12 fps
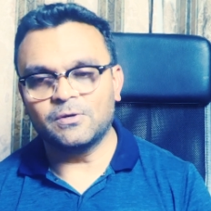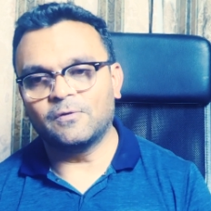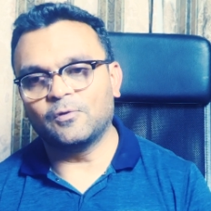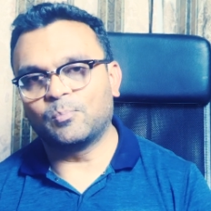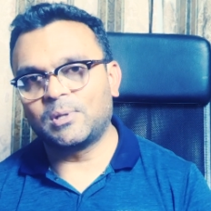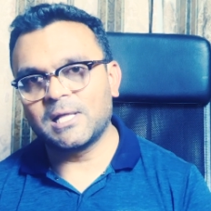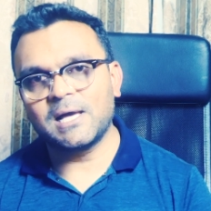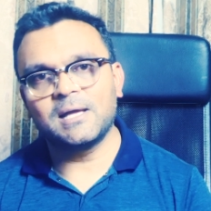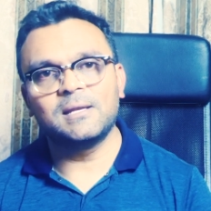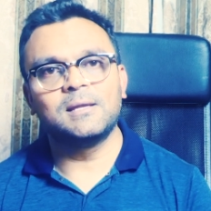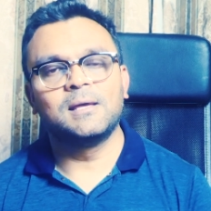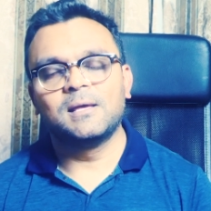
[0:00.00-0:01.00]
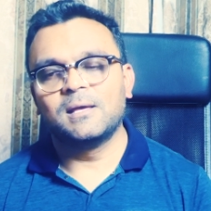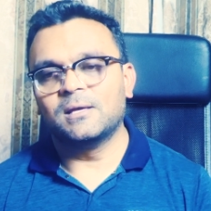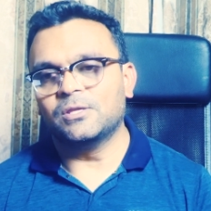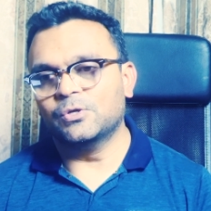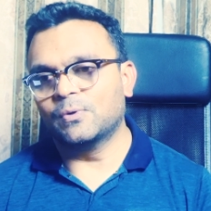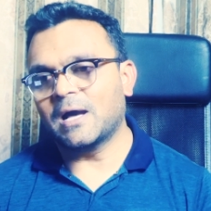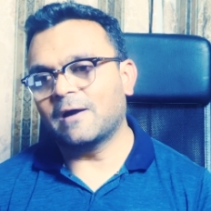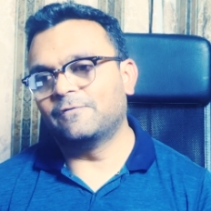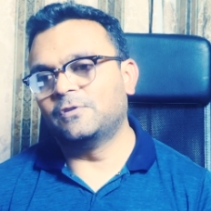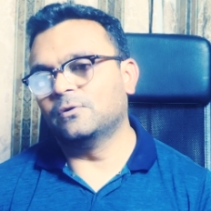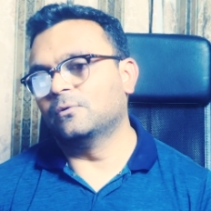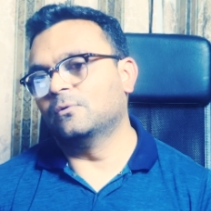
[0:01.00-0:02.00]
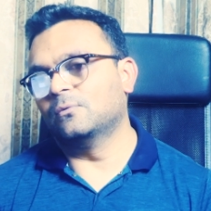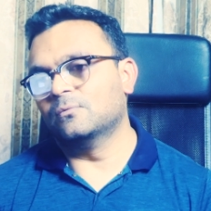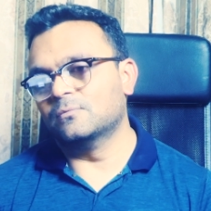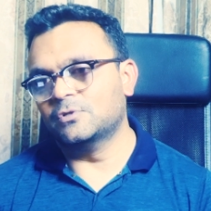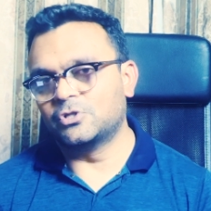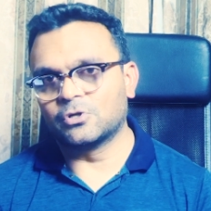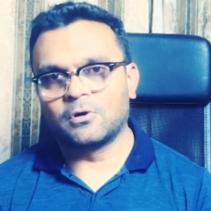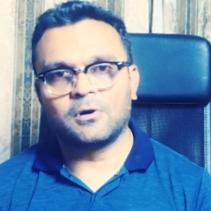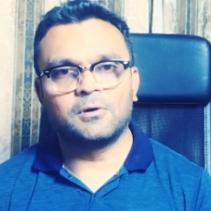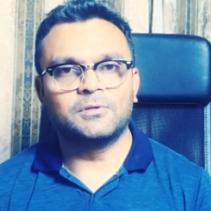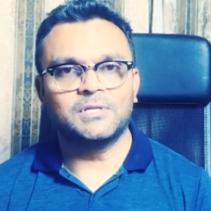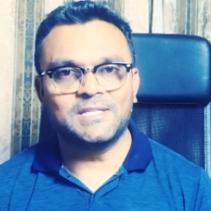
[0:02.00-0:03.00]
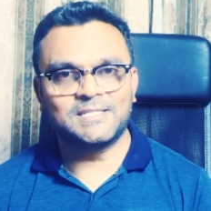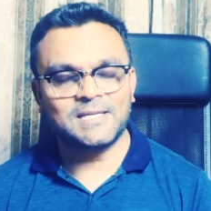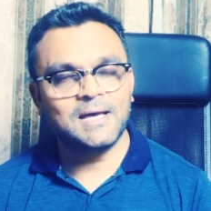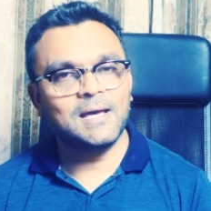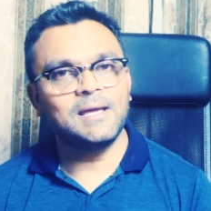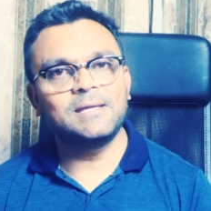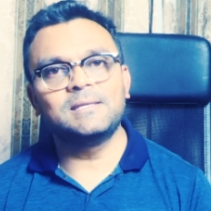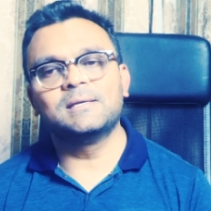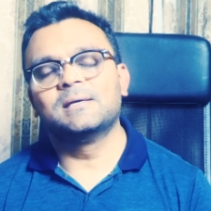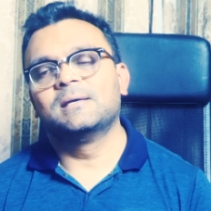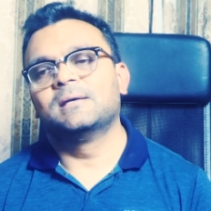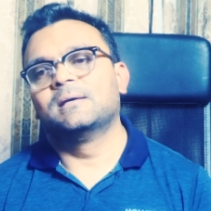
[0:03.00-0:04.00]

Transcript: You have to plan, you have to draw the design,